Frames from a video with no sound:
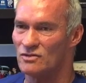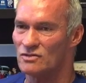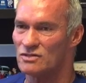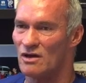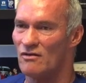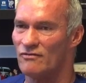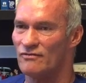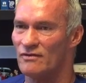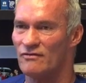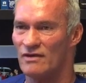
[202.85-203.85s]
Do
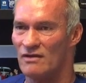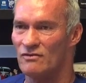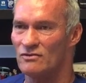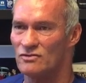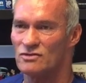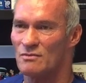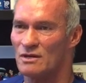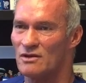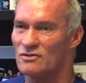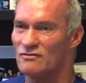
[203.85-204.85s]
yourself a favor, do
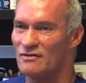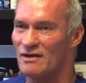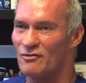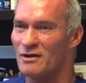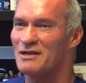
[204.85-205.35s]
someone else a favor.